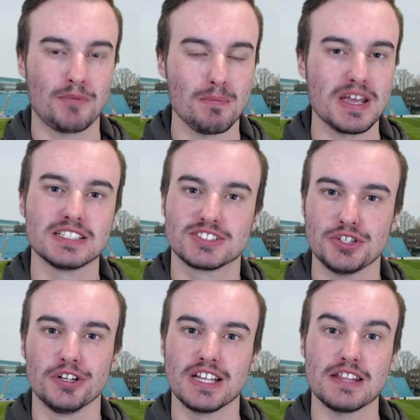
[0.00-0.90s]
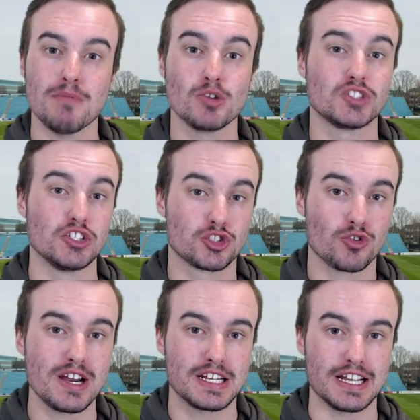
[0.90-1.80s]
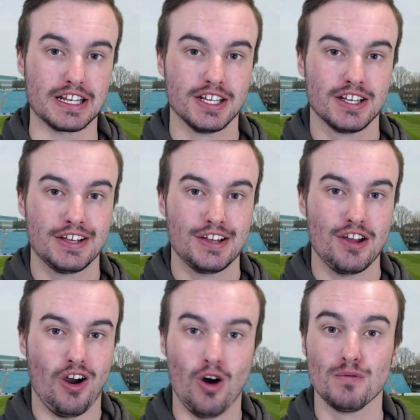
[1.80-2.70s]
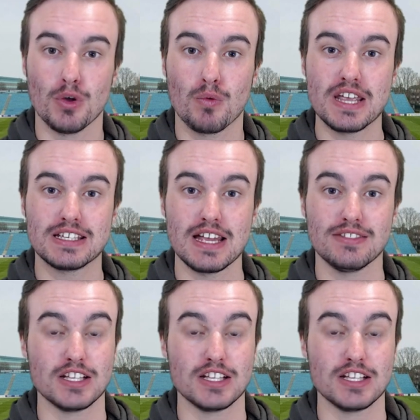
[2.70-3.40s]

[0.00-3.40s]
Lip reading: for me is certainly the most intriguing of the weekend.